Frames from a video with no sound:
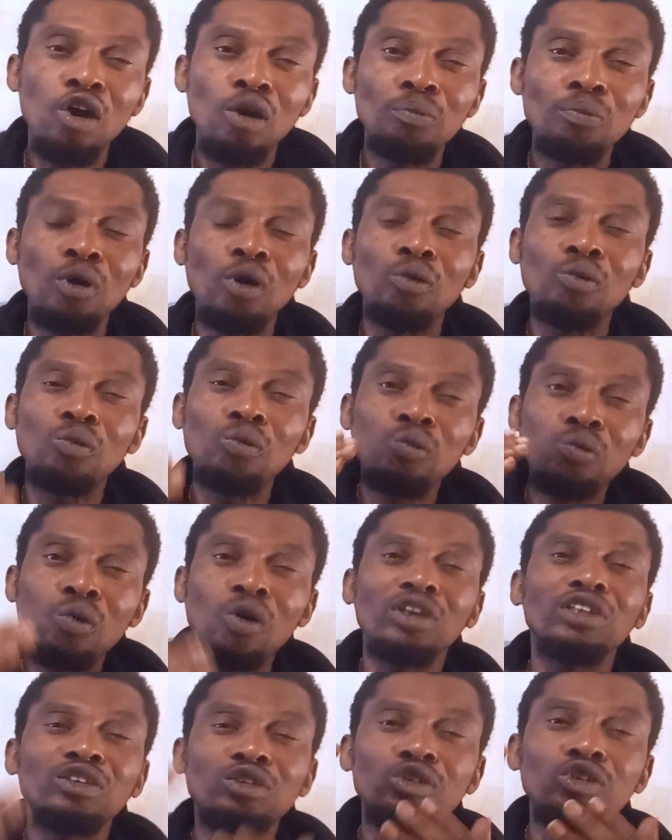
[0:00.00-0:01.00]
But
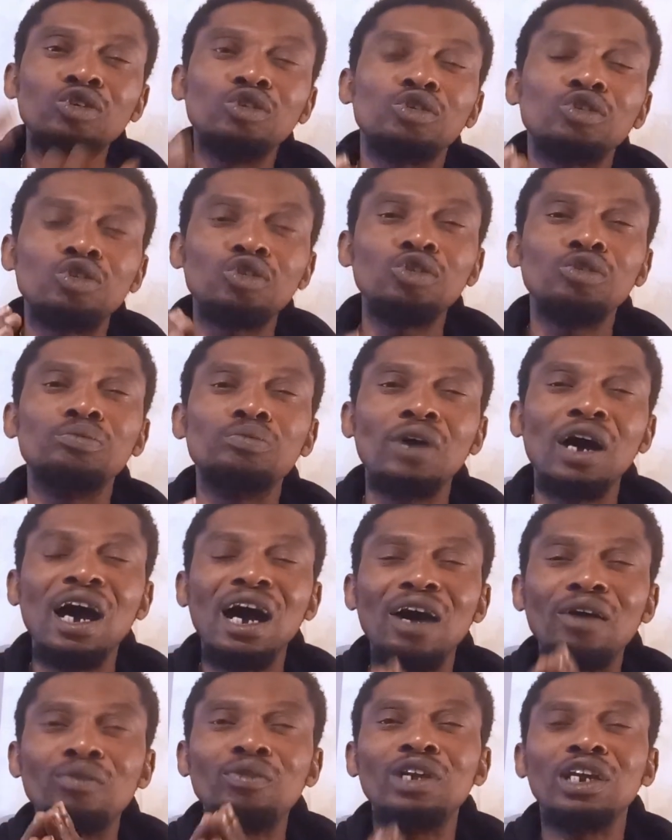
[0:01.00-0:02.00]
what YouTube
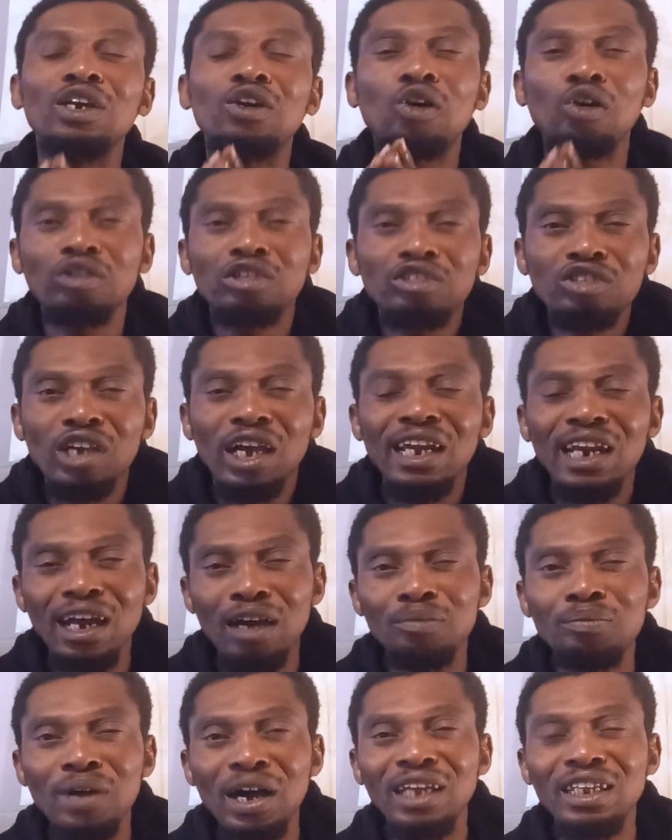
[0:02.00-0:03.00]
are really concerned
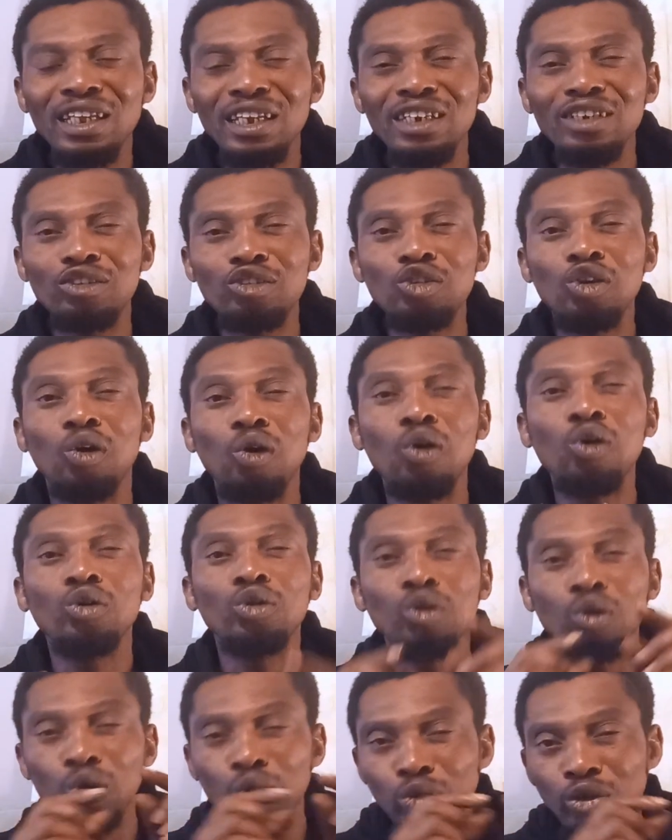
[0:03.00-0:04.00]
about is your
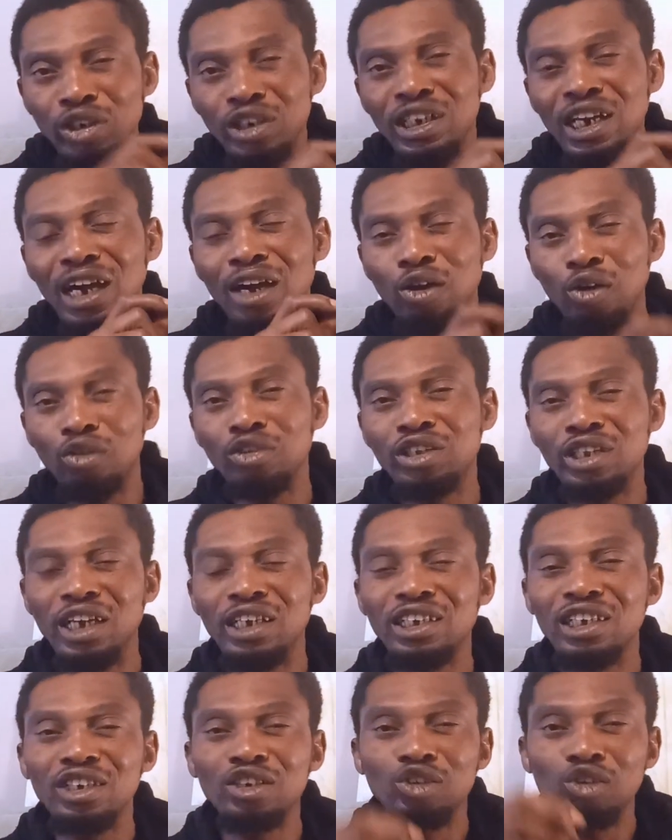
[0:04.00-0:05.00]
own original
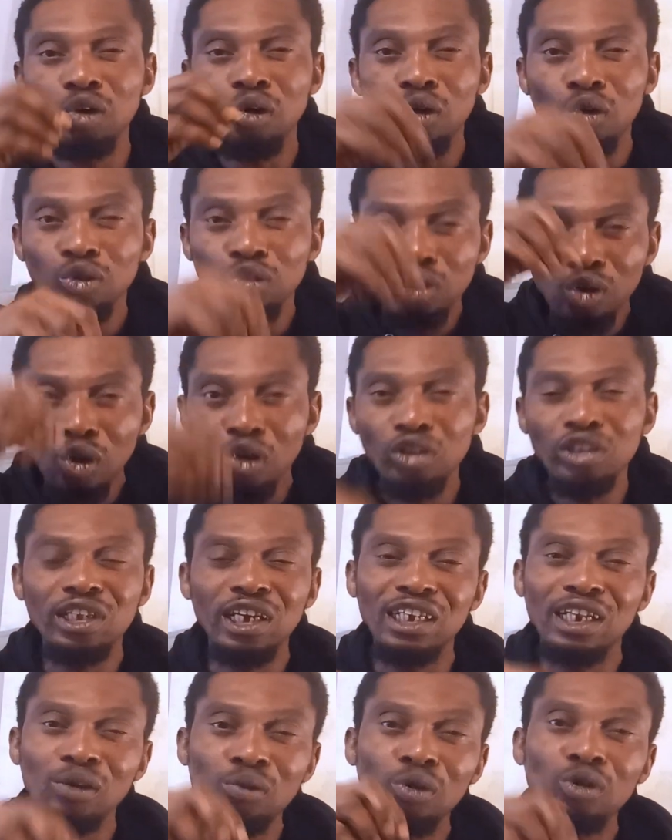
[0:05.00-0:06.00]
content. It's your own
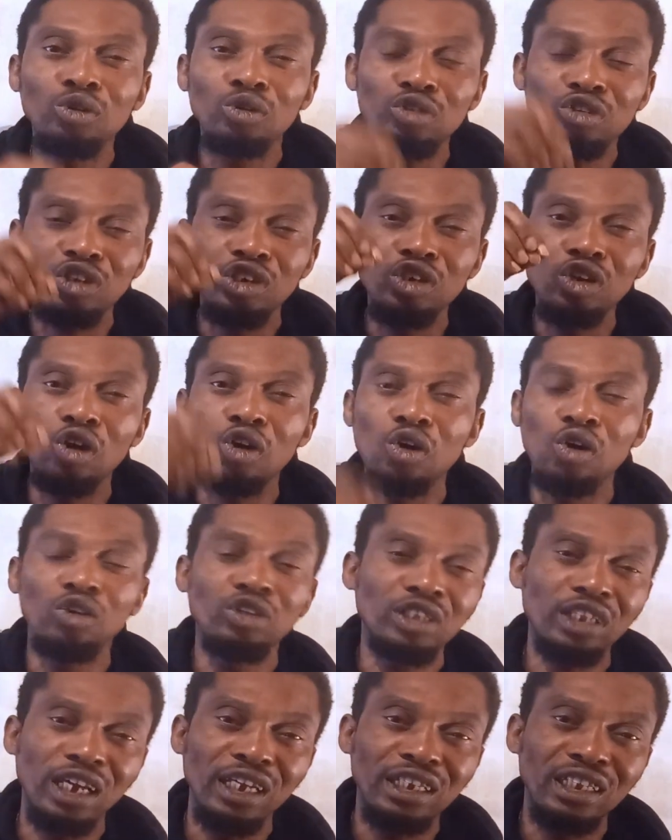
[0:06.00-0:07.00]
content. They want to see your
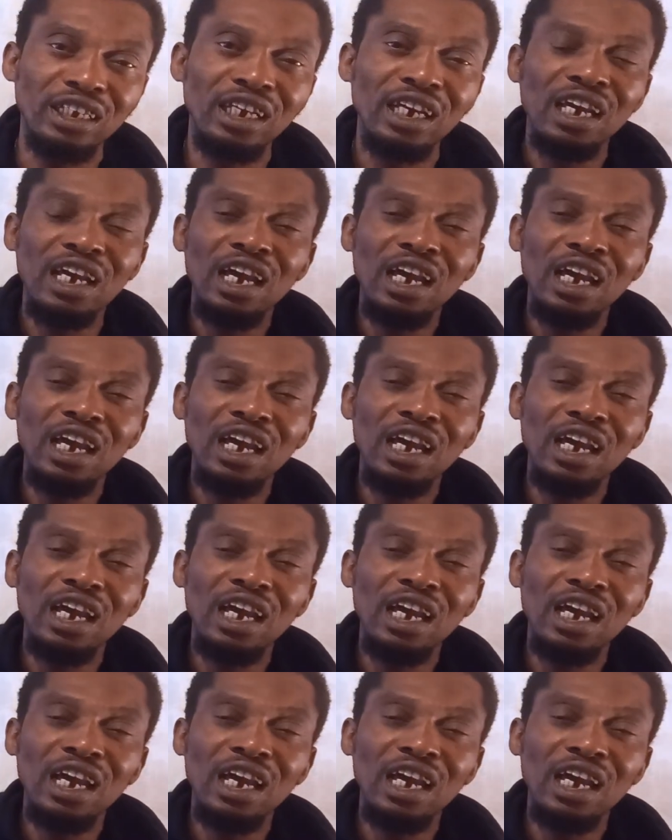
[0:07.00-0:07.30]
content.